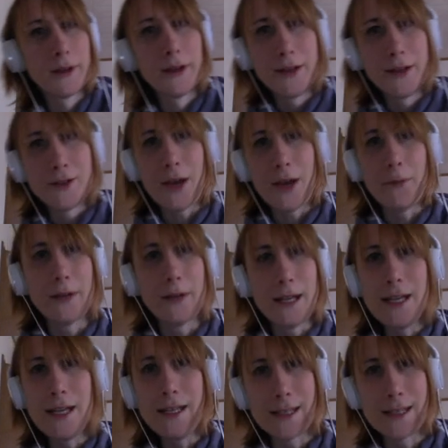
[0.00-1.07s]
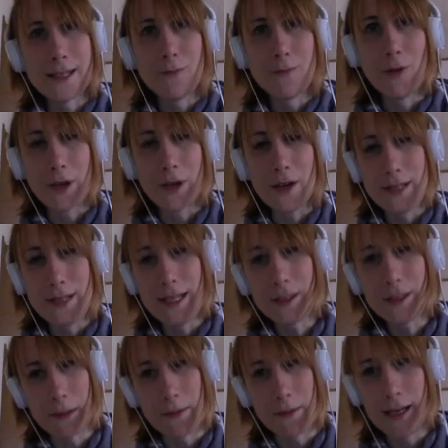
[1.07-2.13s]
Japanese and what goes
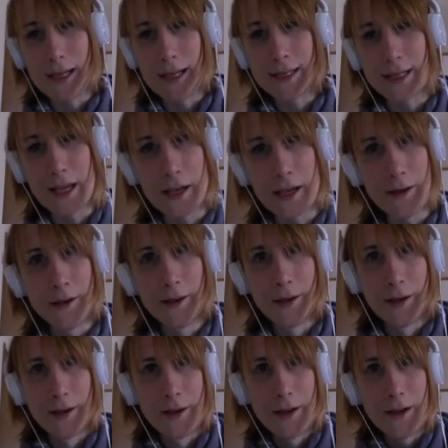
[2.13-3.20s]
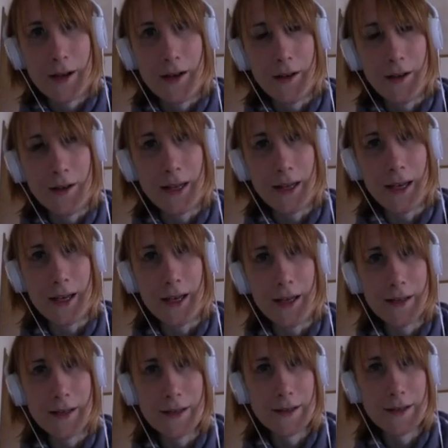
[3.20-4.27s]
into it, really. So, I'll
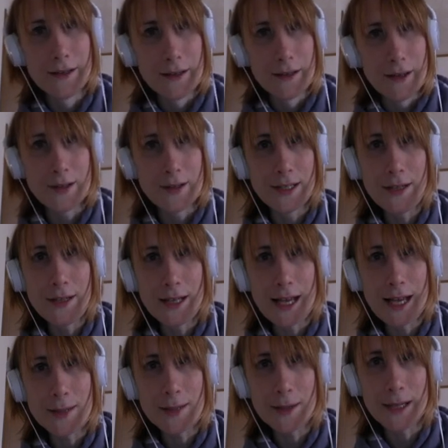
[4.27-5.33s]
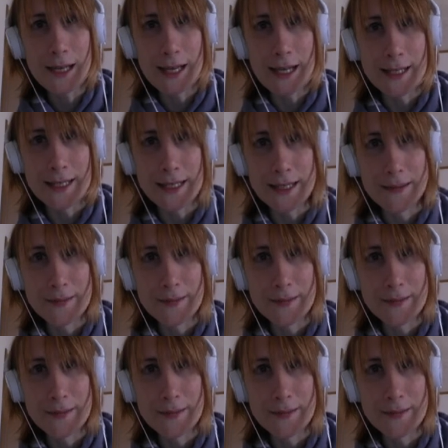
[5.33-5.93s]
see you in the next one of these.